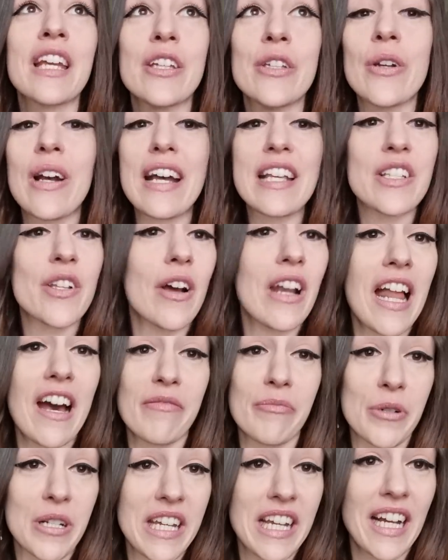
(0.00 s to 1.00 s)
You guys know I
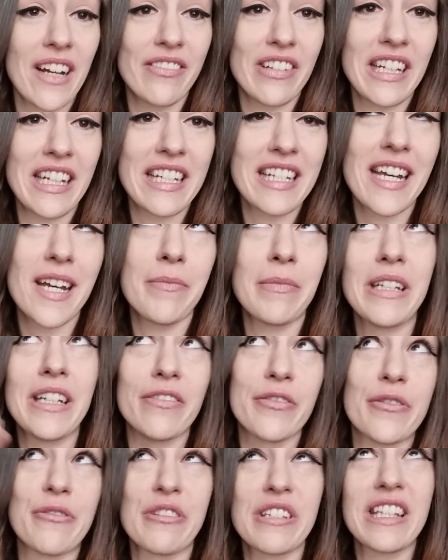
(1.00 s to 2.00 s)
love Bottega Veneta. I mean,
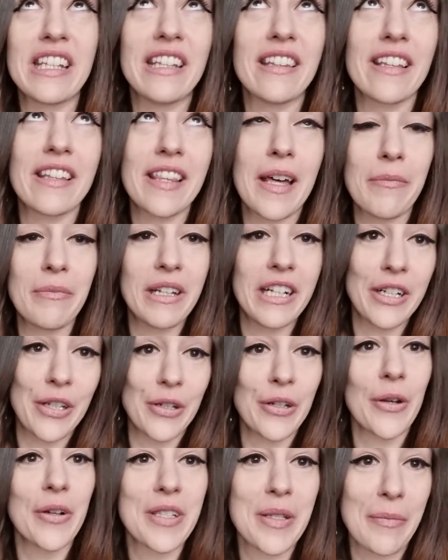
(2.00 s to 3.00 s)
if you've seen the thumbnail,
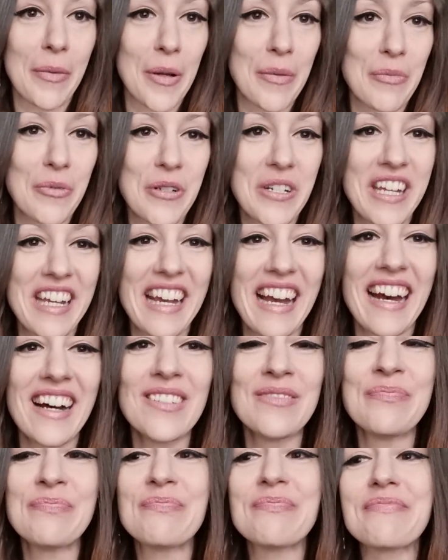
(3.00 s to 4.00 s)
you know it's about
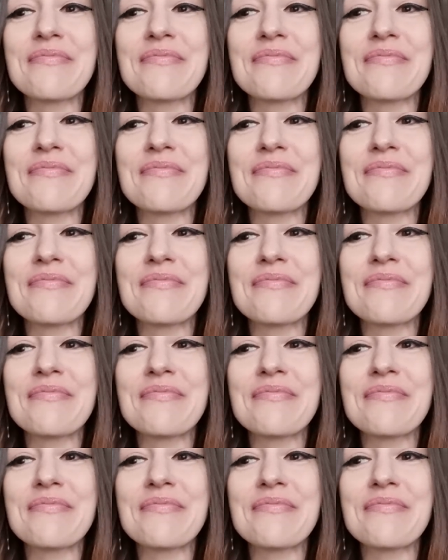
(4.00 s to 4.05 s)
Bottega.